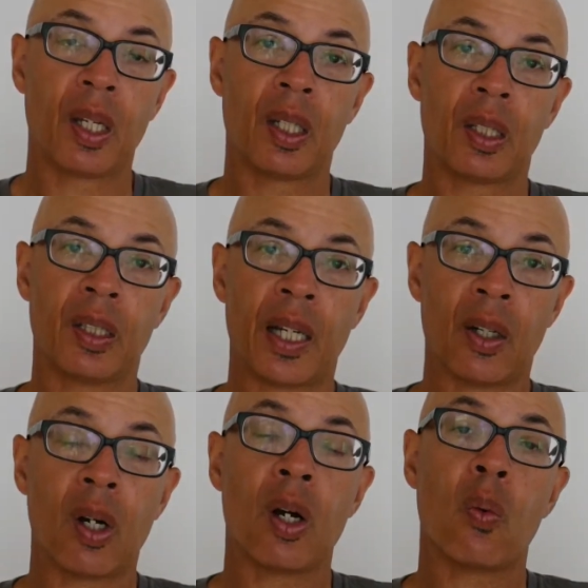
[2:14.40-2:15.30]

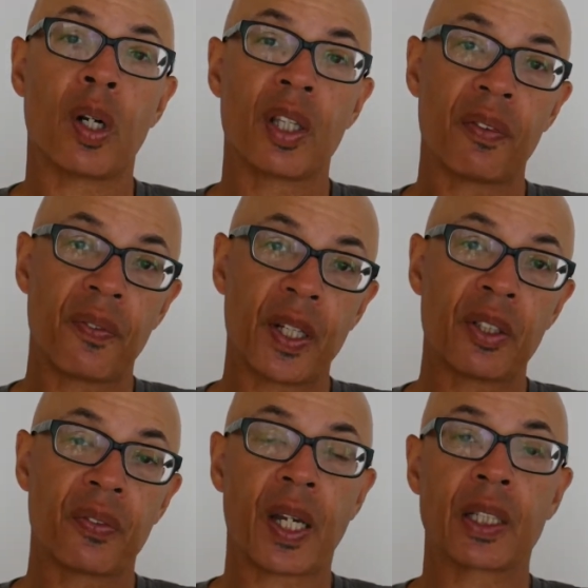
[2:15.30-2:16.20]
Now one of the first
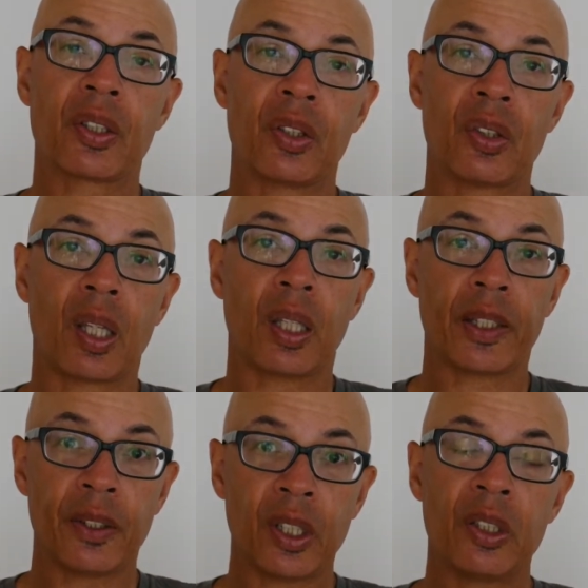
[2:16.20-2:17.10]
factors that you
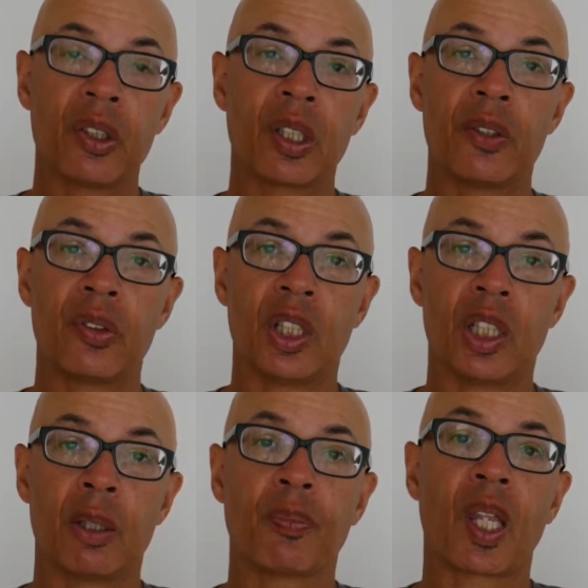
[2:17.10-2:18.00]
need to consider
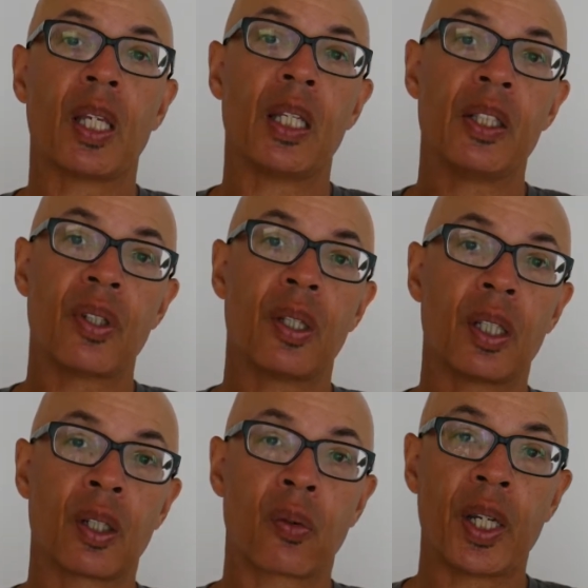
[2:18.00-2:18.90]
is the
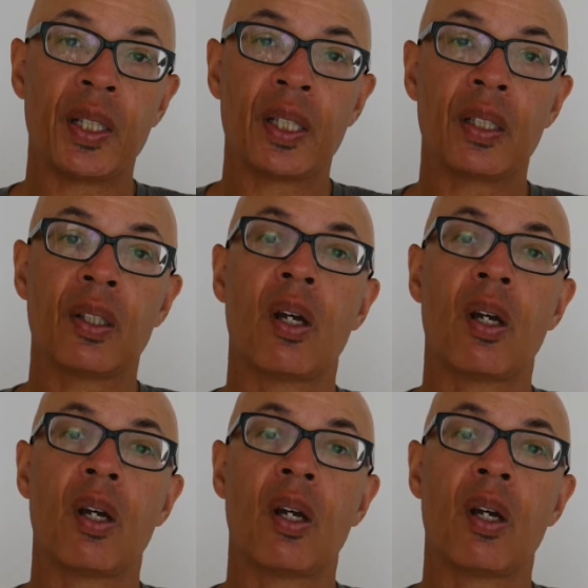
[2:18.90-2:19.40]
gradient